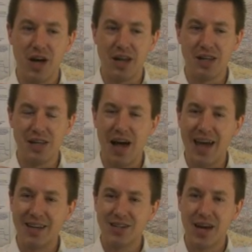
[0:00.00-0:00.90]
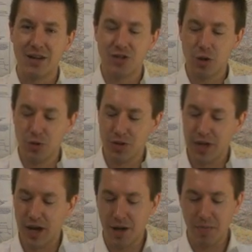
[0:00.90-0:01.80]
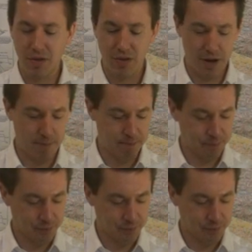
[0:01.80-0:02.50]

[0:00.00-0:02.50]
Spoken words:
light kind of toasty element there,